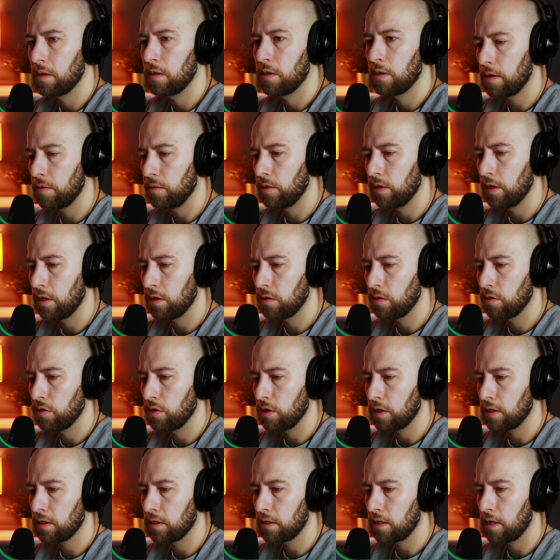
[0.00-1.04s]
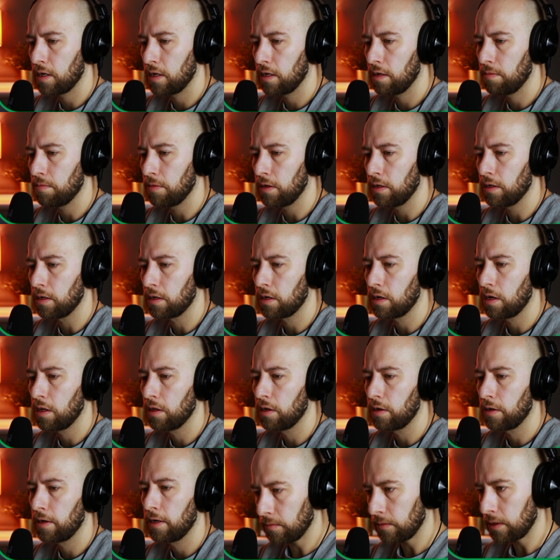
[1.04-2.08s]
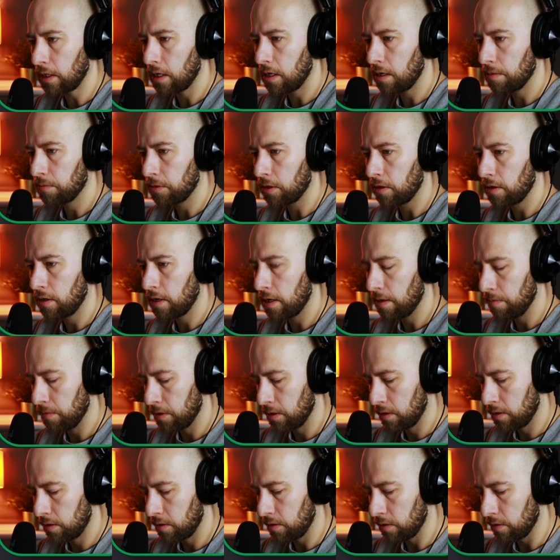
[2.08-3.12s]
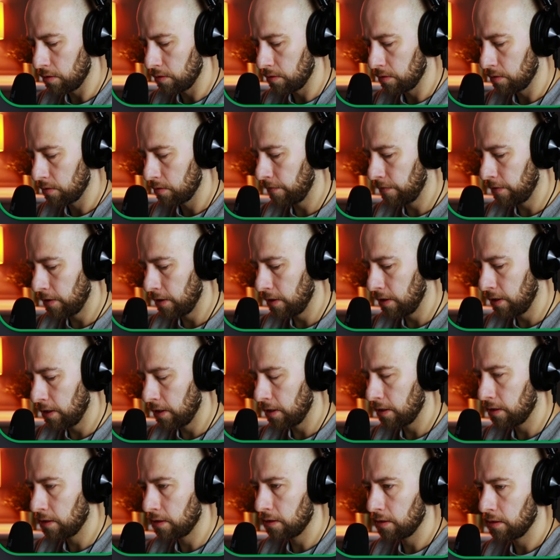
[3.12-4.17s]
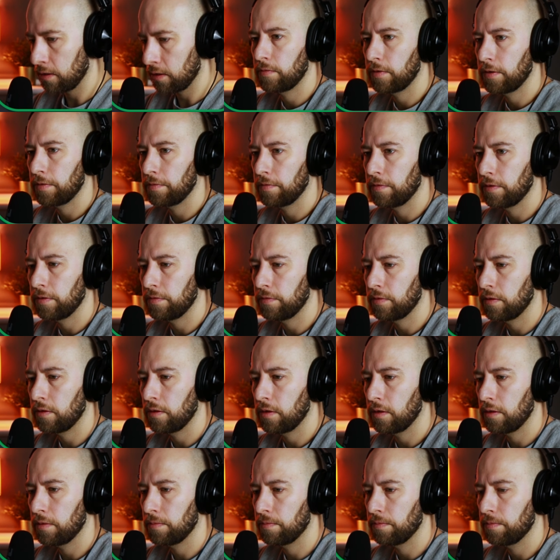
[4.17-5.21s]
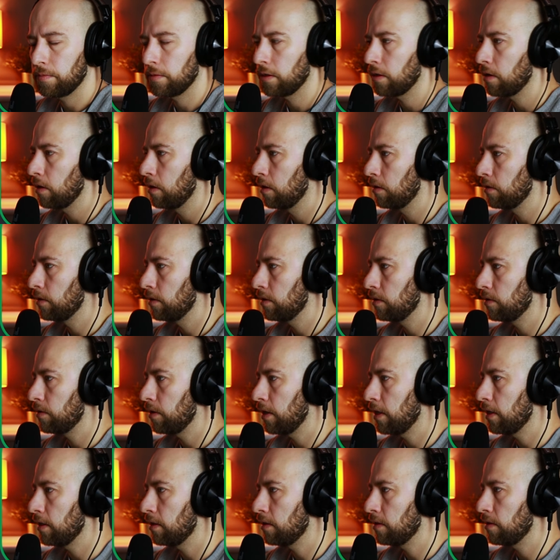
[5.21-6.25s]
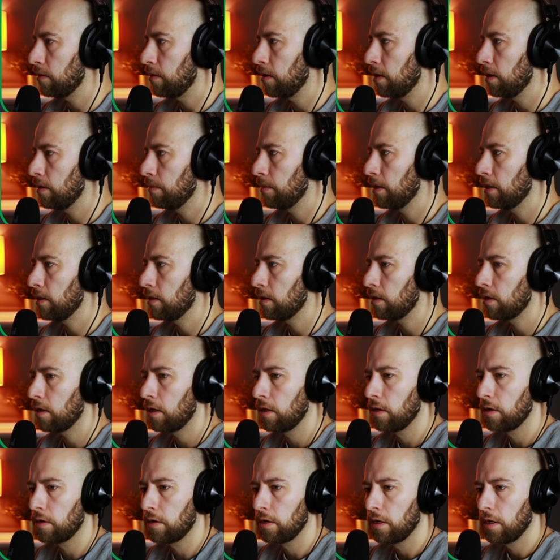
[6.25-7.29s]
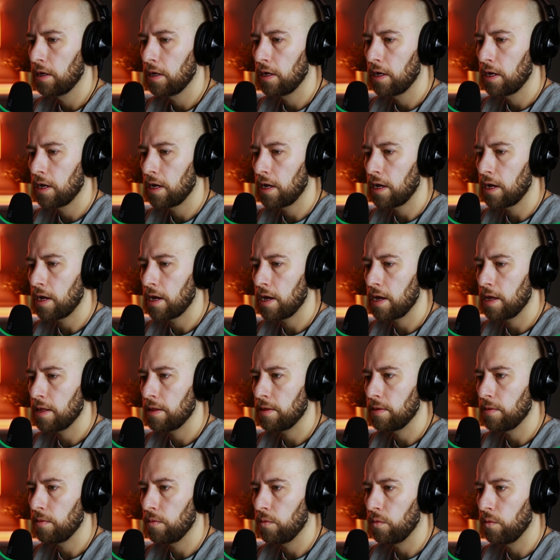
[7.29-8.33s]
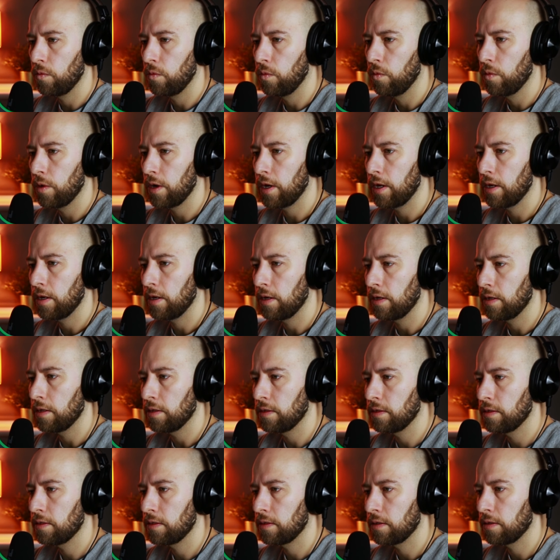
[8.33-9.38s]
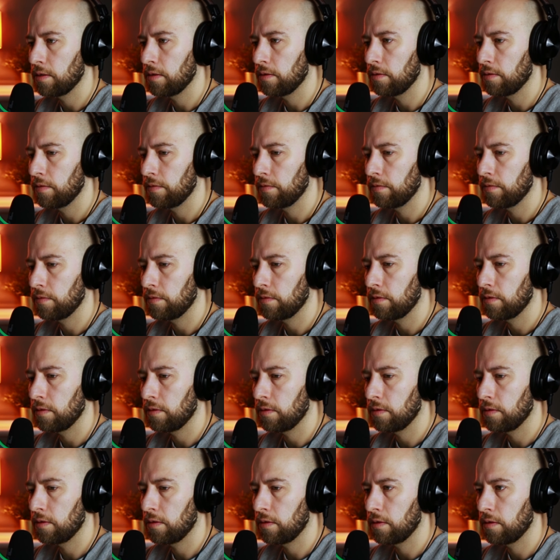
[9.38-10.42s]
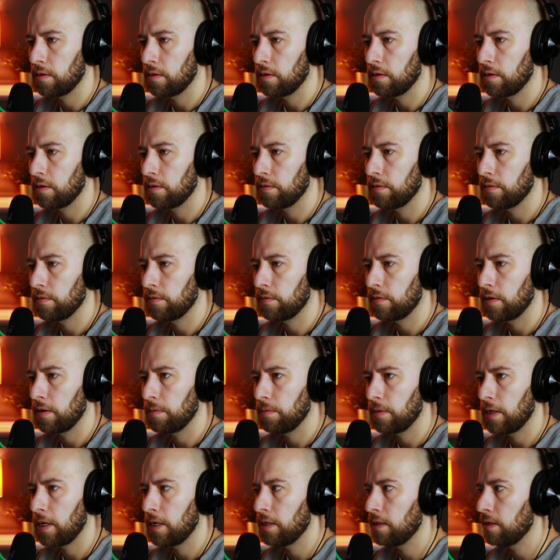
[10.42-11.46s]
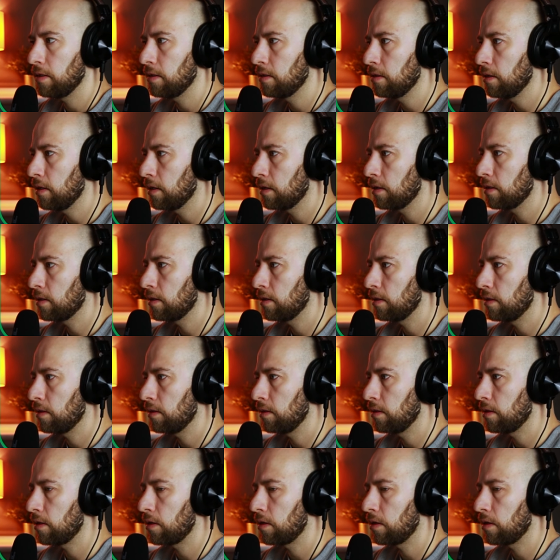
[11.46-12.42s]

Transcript: And we need to just animate the color. And I'm gonna name it to filling, frame 50. The color is red, so animate the color. And when it's on frame 86, the